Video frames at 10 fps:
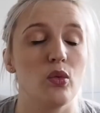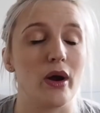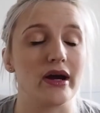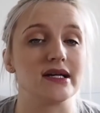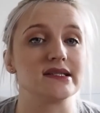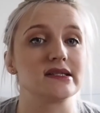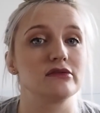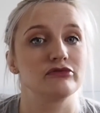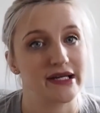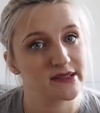Whereas
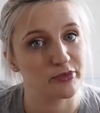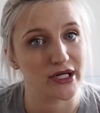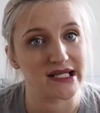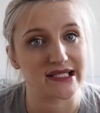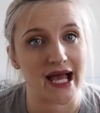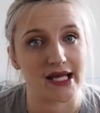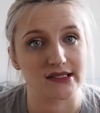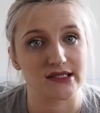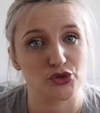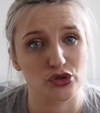raspberries
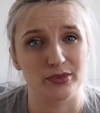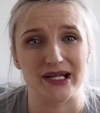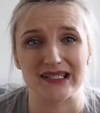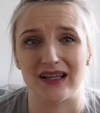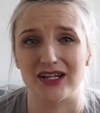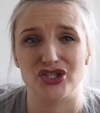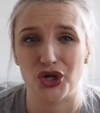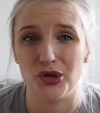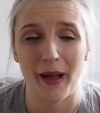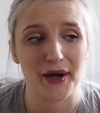and strawberries are like
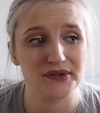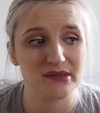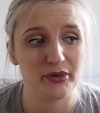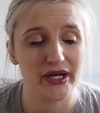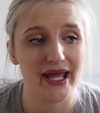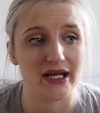£2 a punnet,